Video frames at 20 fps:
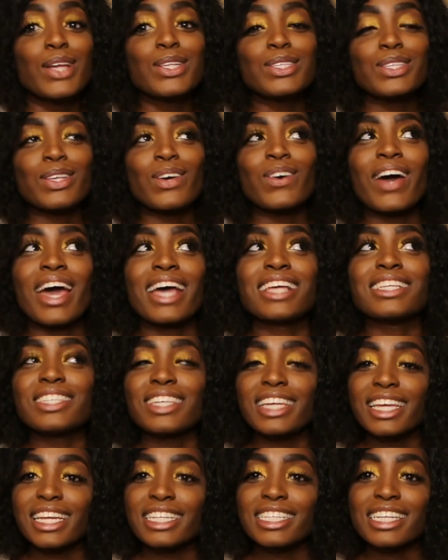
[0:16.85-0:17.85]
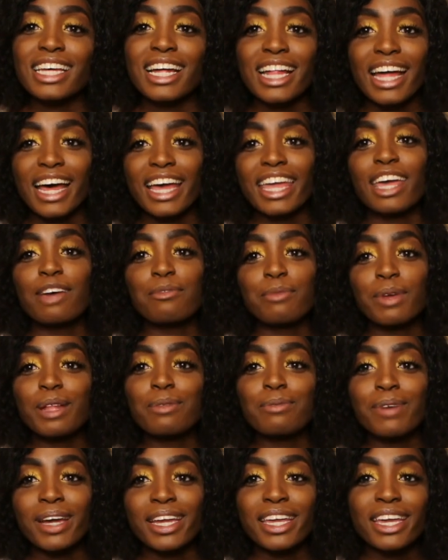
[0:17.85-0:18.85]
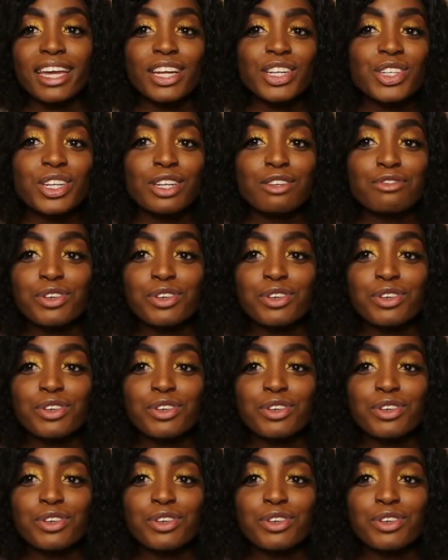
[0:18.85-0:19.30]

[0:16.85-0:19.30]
So as you can tell, I am in my kitchen.